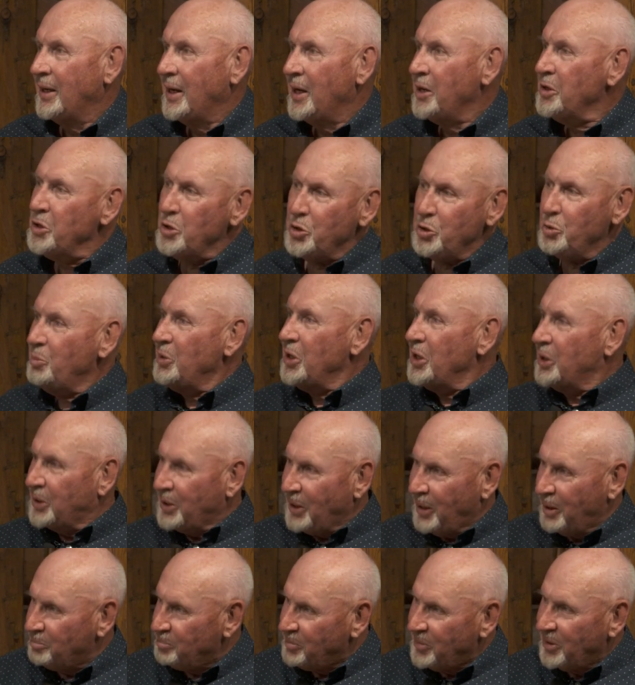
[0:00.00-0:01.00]
and you
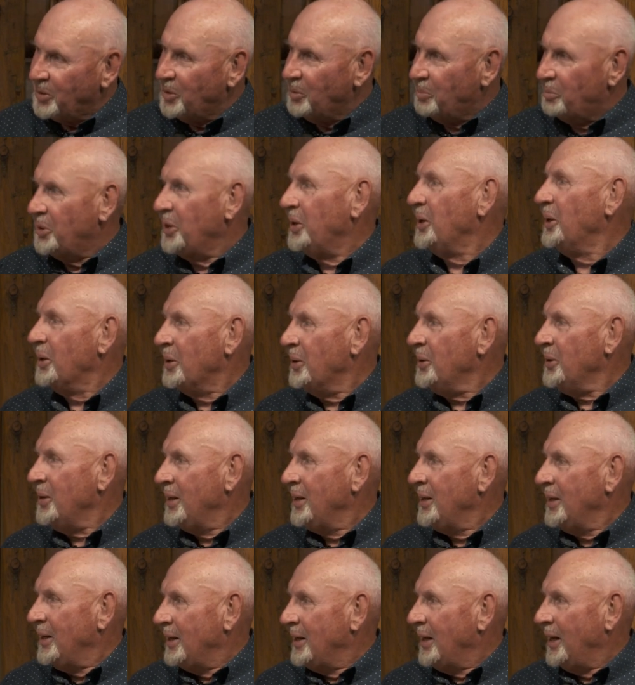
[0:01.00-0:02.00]
become Bill Peyto,
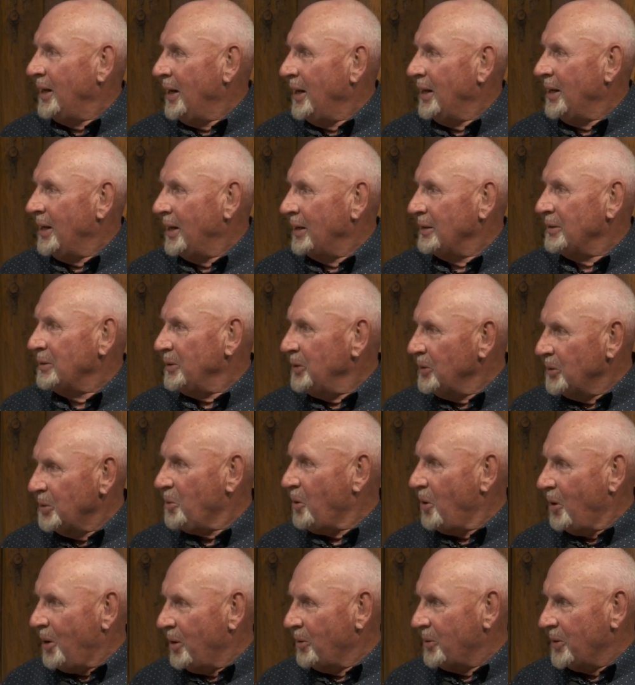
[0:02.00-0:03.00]
and you
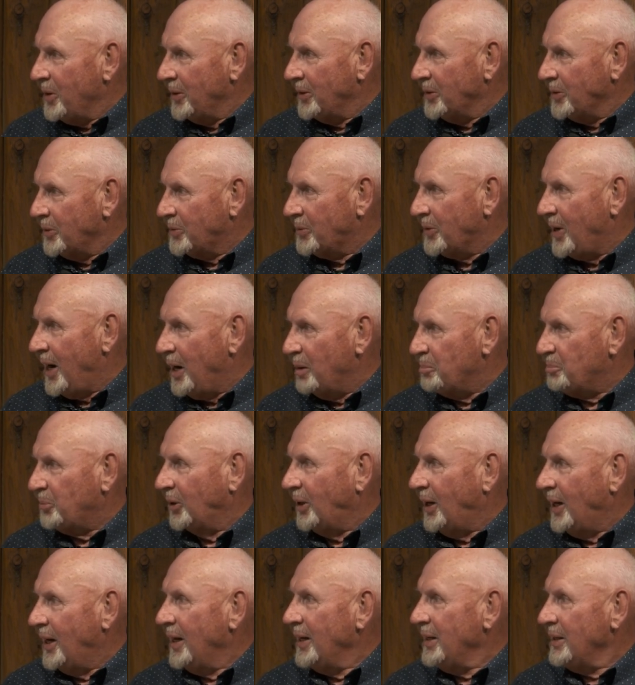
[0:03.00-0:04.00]
go out on the trap
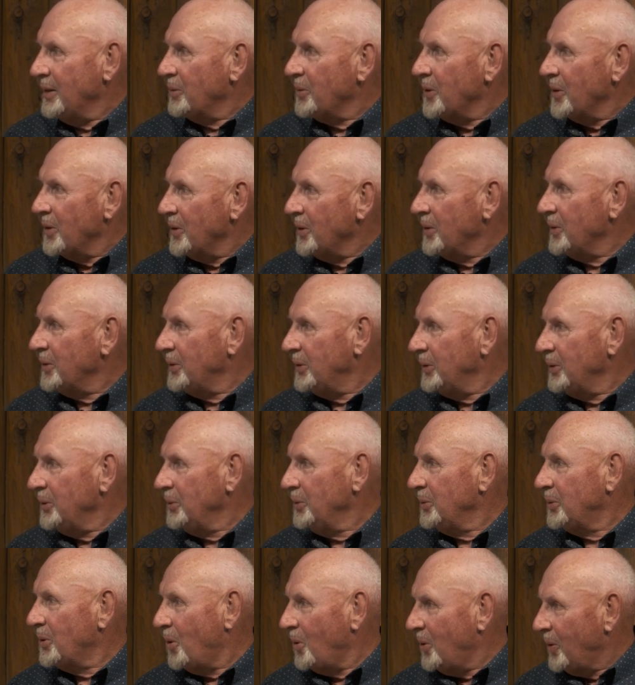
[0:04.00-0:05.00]
line, or
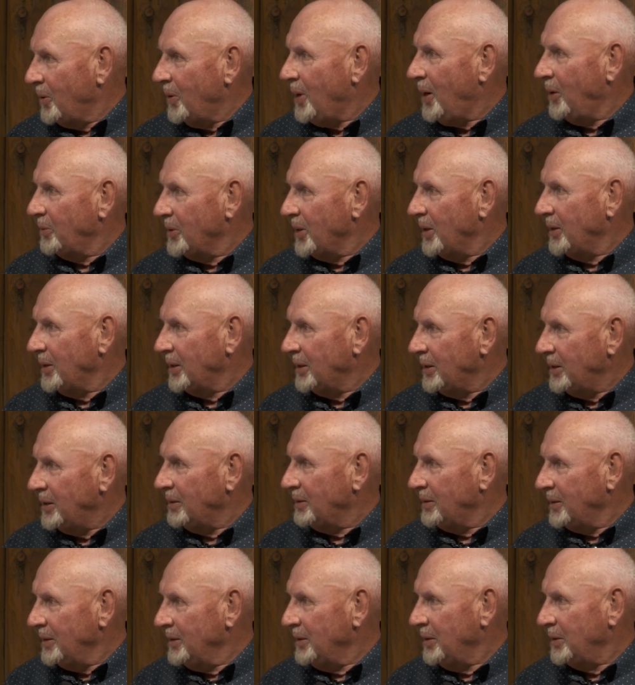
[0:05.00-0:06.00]
you go out on a,
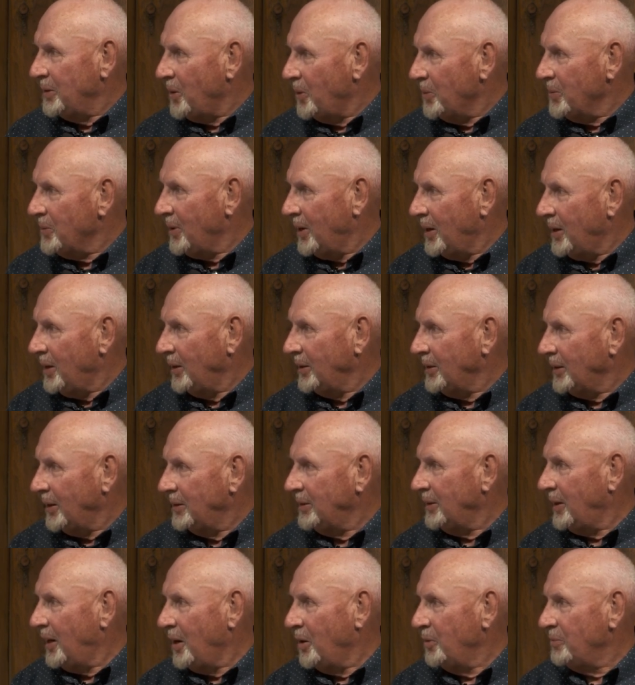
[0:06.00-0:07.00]
you know, on
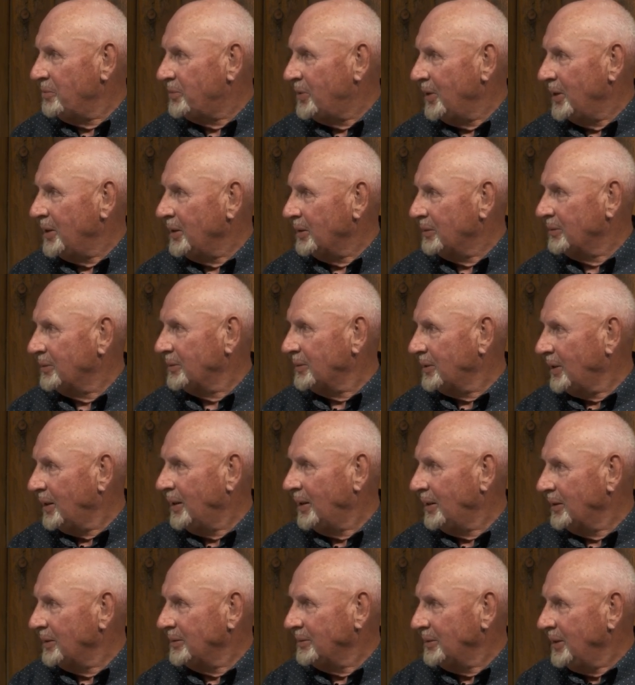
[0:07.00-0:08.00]
a outfitting
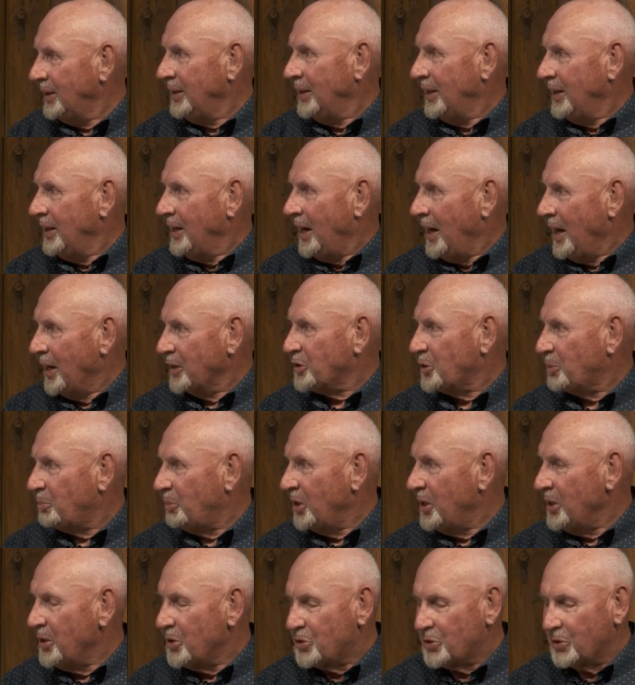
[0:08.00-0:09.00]
uh,
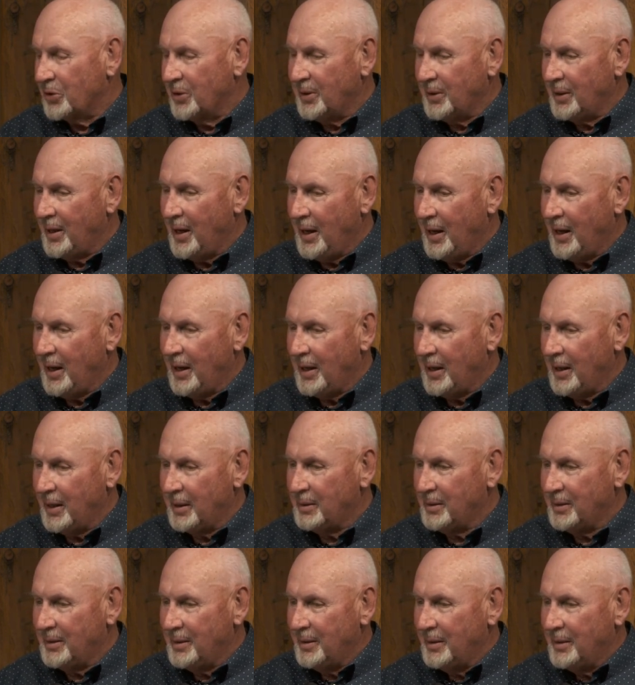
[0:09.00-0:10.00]
expedition,
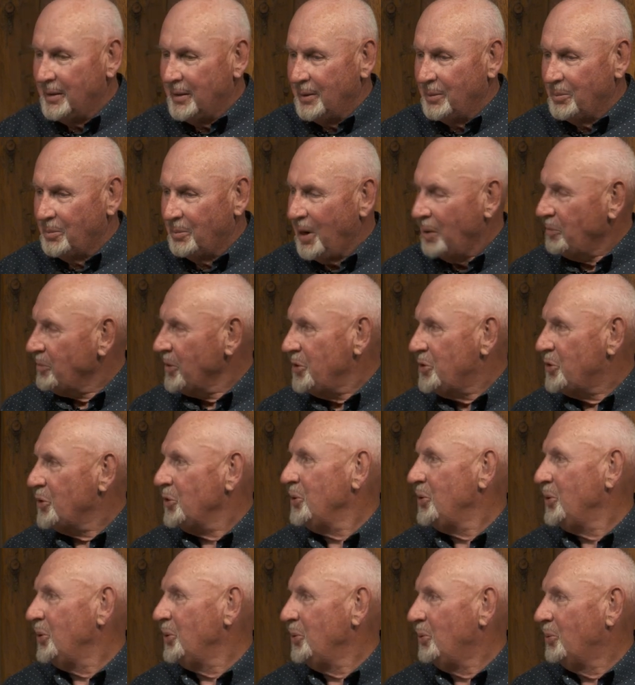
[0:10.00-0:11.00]
and what would you
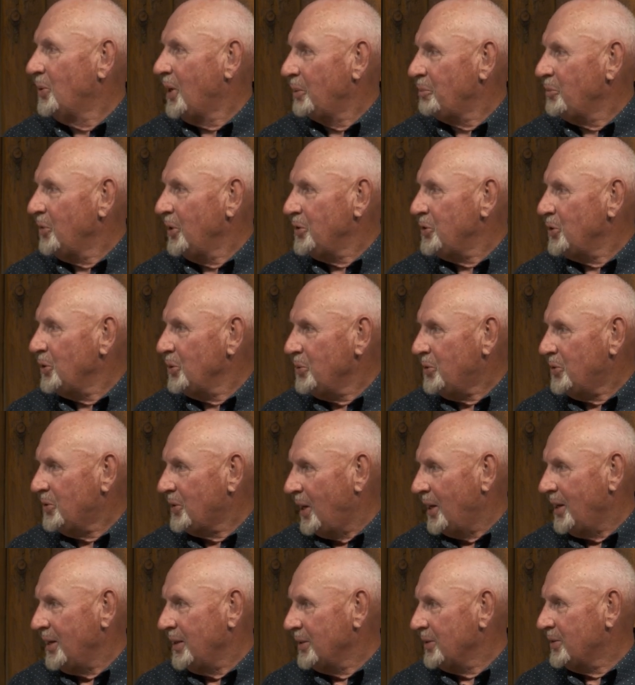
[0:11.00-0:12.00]
do? What would you
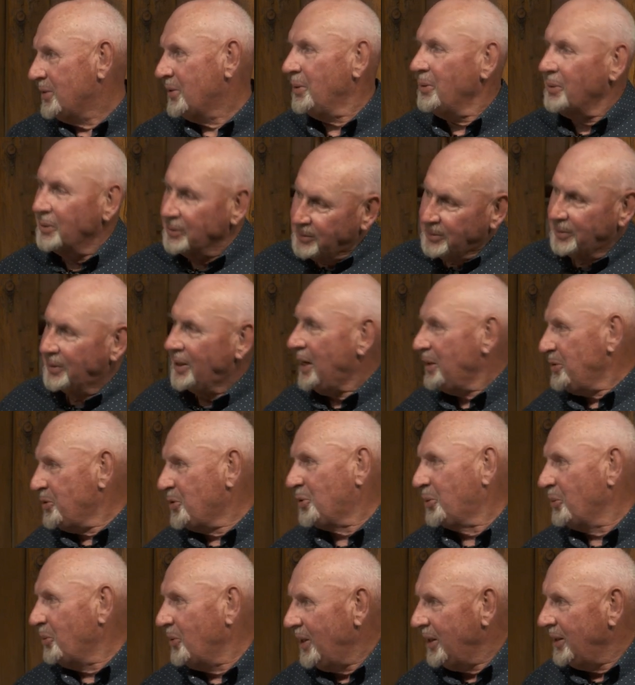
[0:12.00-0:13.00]
say? And so on. So that's
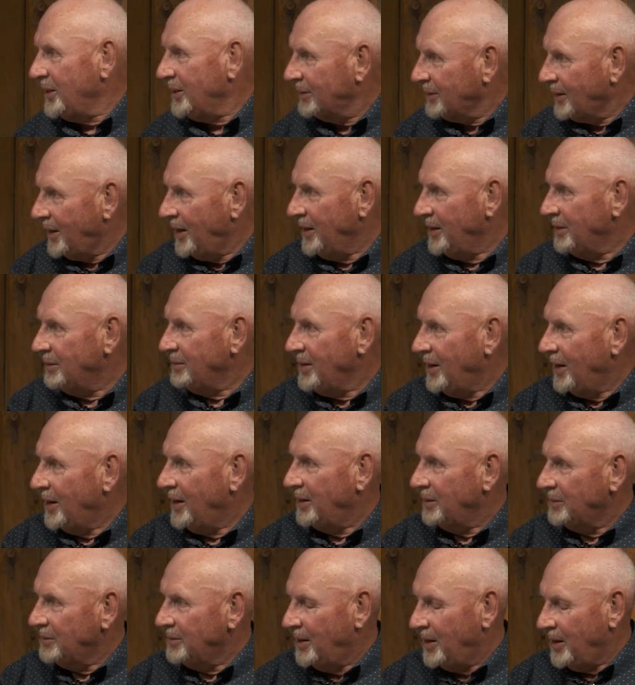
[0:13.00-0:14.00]
the way I,
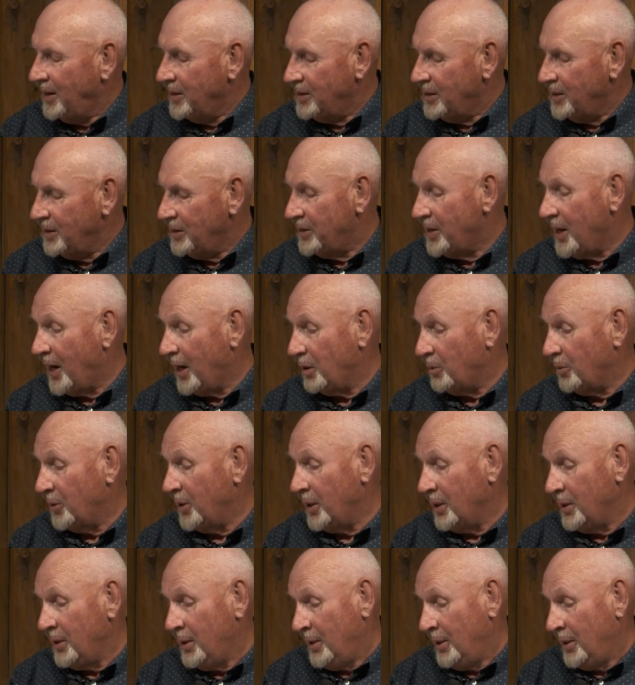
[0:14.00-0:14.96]
I, I did right. that one.